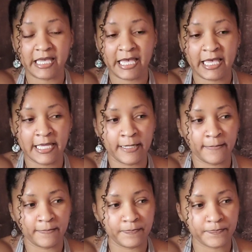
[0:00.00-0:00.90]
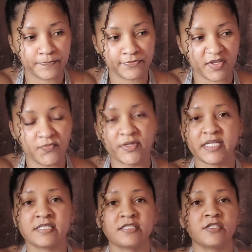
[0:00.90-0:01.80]
And for
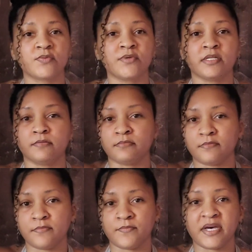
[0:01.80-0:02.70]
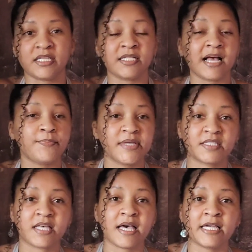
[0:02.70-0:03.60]
instance, with my Lenape
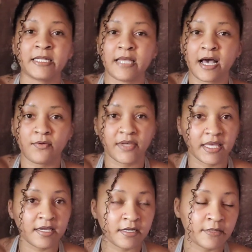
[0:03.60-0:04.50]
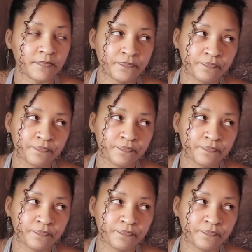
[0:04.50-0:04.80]
side out here,